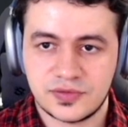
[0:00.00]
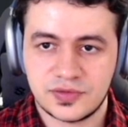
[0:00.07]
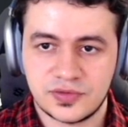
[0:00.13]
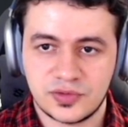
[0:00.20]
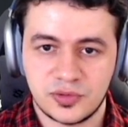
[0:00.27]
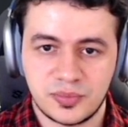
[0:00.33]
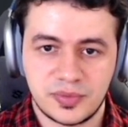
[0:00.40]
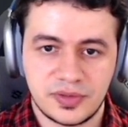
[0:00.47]

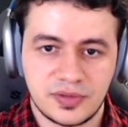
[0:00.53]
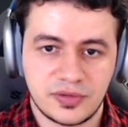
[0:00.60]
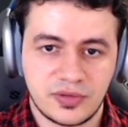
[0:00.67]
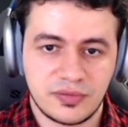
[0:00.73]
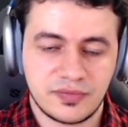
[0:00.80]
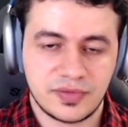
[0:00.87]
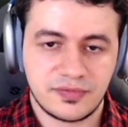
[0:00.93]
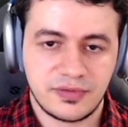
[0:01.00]
just open the
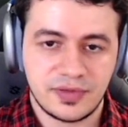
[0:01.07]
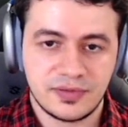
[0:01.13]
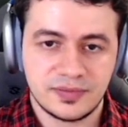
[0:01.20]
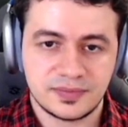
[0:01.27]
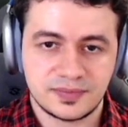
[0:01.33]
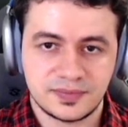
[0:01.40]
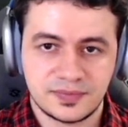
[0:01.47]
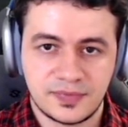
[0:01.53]
config file.
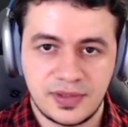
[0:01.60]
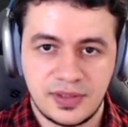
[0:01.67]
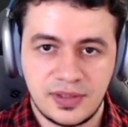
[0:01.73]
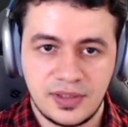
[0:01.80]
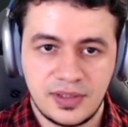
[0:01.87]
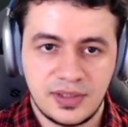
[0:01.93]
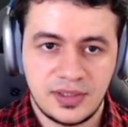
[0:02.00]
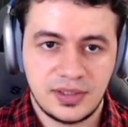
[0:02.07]

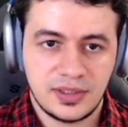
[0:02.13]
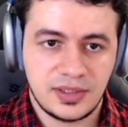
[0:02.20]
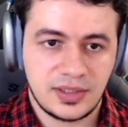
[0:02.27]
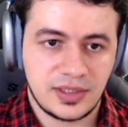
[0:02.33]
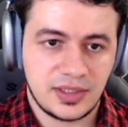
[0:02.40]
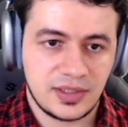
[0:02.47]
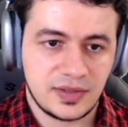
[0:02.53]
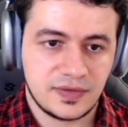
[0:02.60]

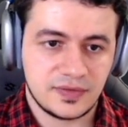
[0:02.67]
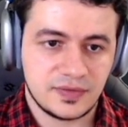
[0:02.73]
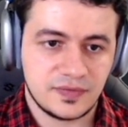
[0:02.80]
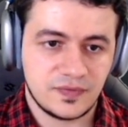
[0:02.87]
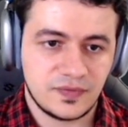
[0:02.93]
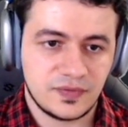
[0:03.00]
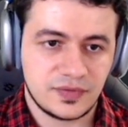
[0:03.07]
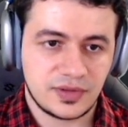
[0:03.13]

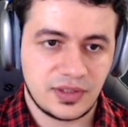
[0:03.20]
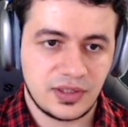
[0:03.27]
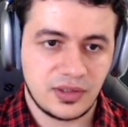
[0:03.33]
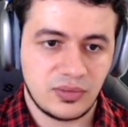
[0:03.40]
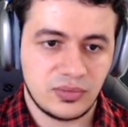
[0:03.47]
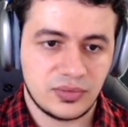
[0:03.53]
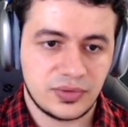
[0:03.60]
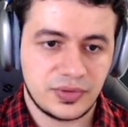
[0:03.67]
And
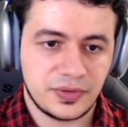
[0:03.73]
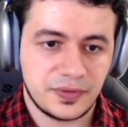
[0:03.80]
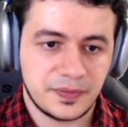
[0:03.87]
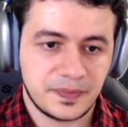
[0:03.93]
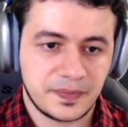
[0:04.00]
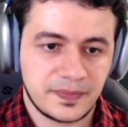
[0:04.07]
our